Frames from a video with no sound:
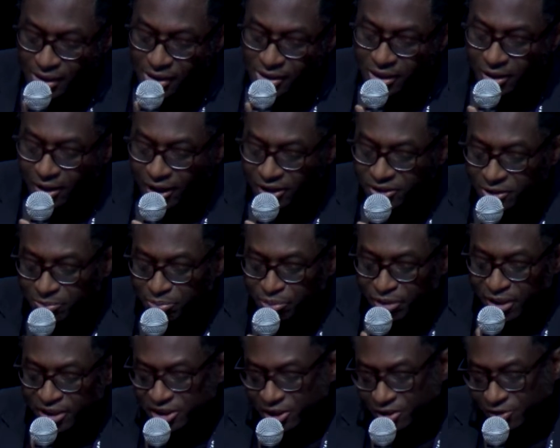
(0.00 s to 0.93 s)
So under
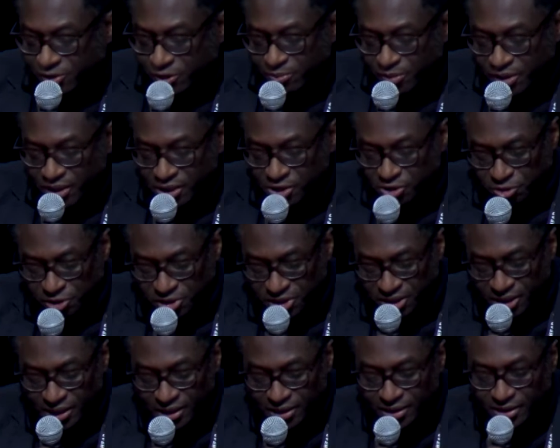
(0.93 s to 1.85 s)
pressure from these
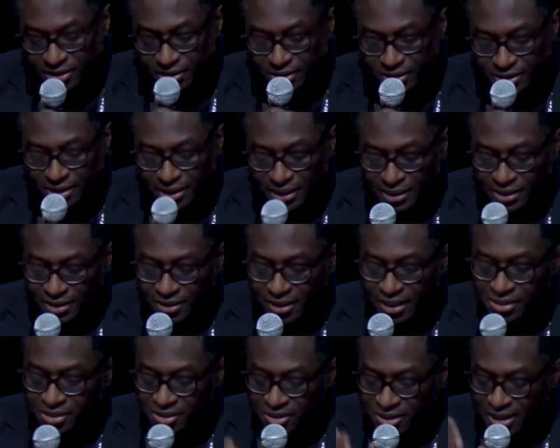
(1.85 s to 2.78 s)
critiques,
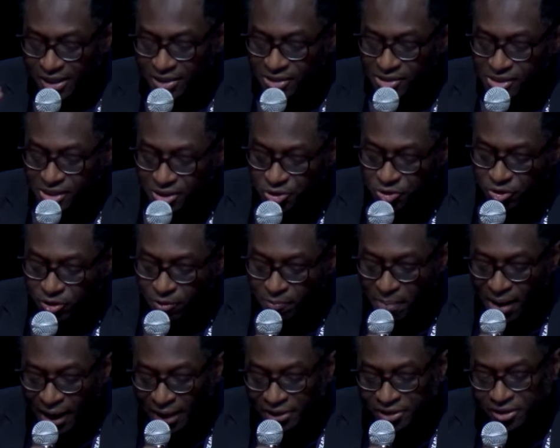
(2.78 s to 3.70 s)
there's a tendency to
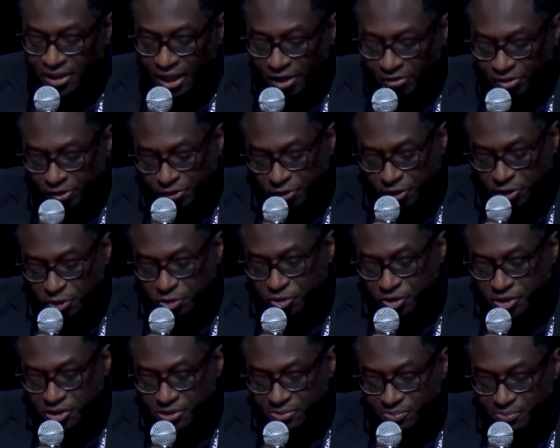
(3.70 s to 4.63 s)
abandon
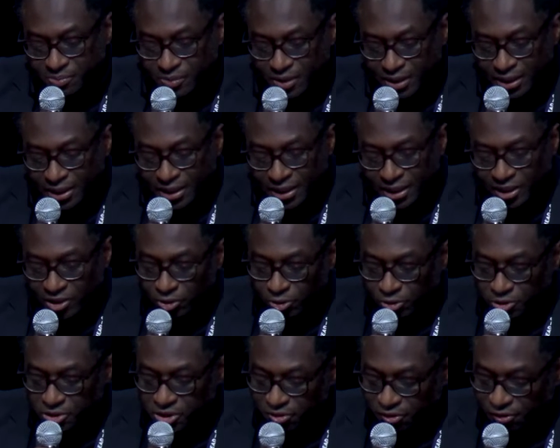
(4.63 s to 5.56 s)
Afrofuturism in
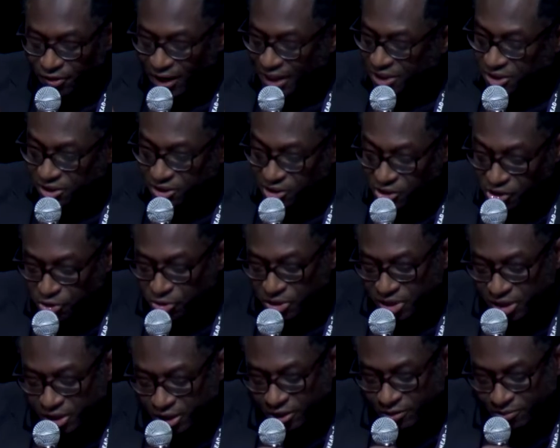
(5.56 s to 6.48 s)
order to fashion new
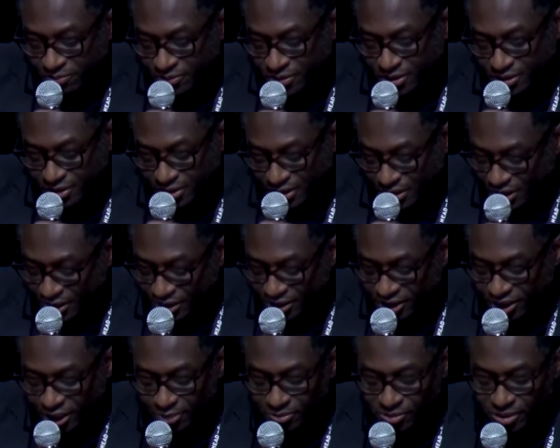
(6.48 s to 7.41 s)
terms,
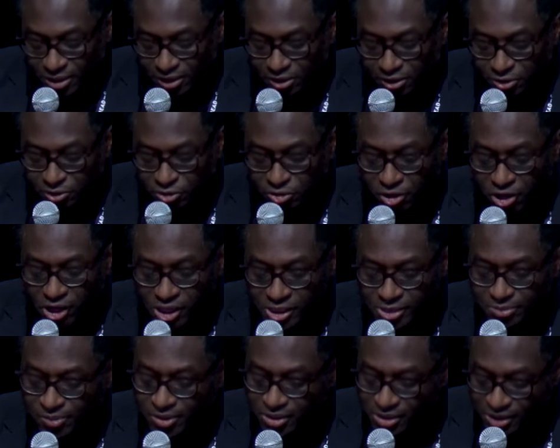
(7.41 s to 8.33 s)
terms that can
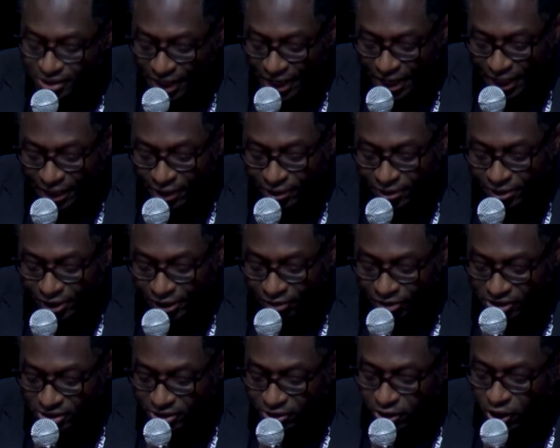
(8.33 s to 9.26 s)
grasp the scale and
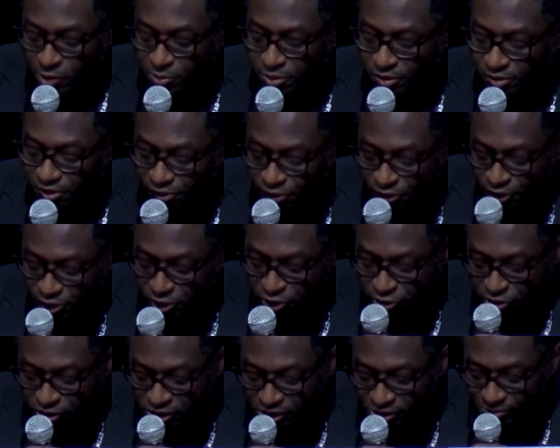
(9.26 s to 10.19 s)
the scope of the
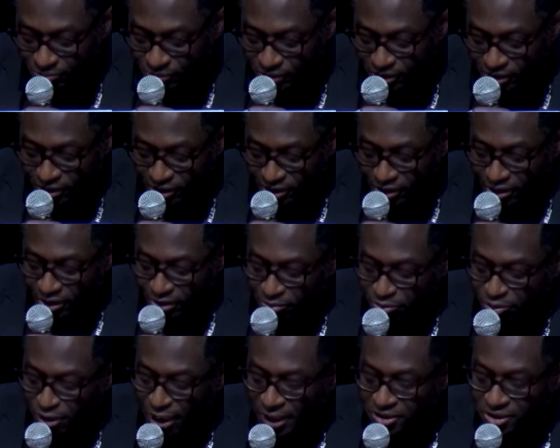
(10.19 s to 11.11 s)
futurisms
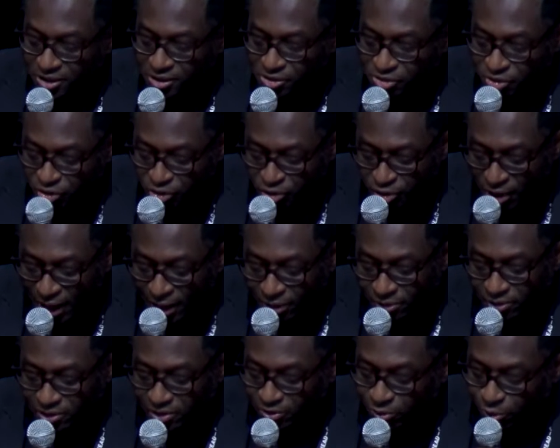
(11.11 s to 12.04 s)
practiced
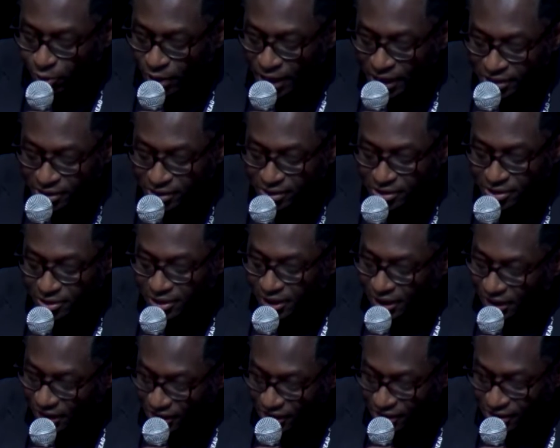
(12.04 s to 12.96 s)
throughout the West,
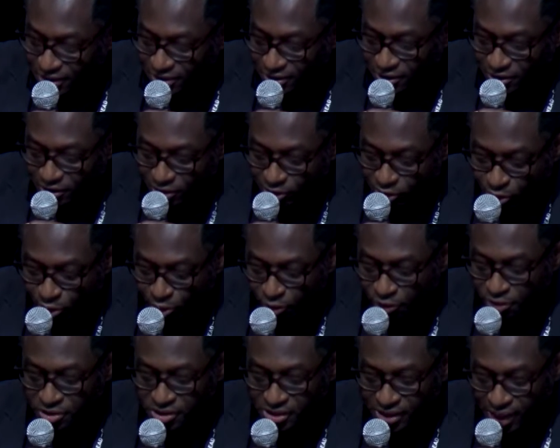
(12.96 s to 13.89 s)
the East, the
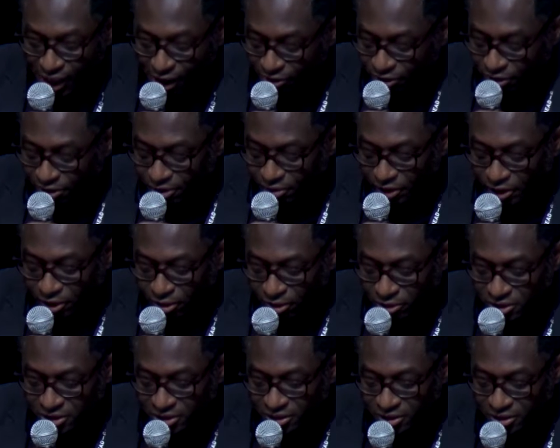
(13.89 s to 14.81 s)
North and South of the
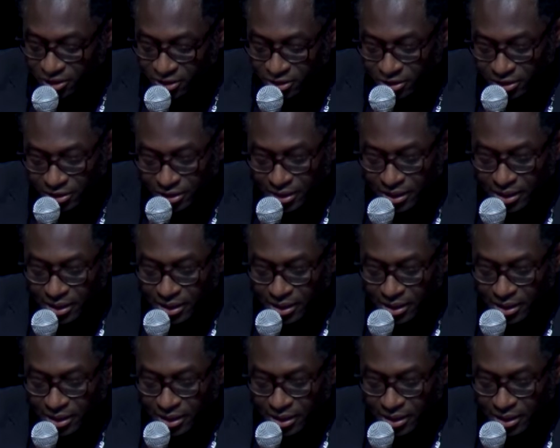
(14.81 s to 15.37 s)
continent.